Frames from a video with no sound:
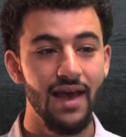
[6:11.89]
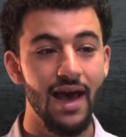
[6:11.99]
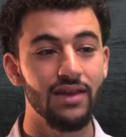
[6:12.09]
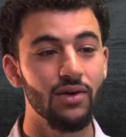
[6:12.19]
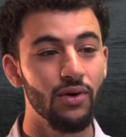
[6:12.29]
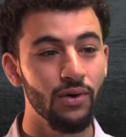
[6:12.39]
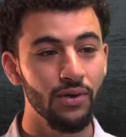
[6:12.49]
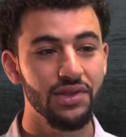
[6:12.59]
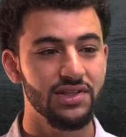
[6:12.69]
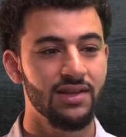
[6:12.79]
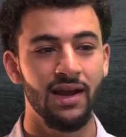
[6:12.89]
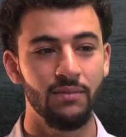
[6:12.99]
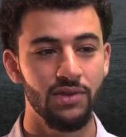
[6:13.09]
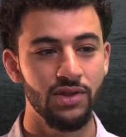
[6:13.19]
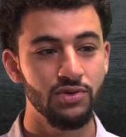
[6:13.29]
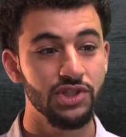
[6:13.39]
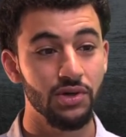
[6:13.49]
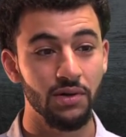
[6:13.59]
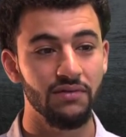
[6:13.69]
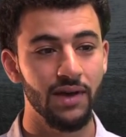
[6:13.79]
And all this time, the
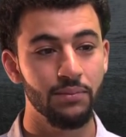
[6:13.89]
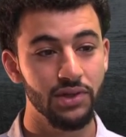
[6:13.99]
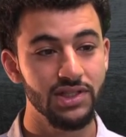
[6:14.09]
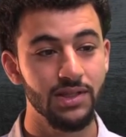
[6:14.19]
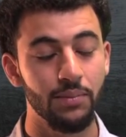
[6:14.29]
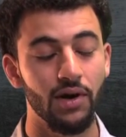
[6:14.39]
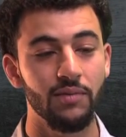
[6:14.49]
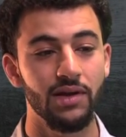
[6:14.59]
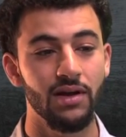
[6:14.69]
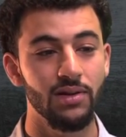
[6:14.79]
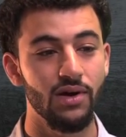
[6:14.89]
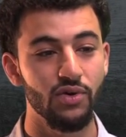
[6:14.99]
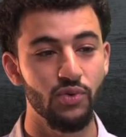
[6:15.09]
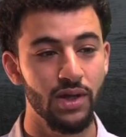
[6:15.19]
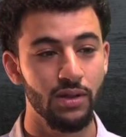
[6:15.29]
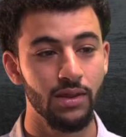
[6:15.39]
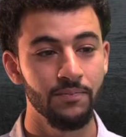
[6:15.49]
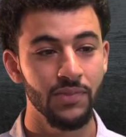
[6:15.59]
UC Irvine Police Department, along with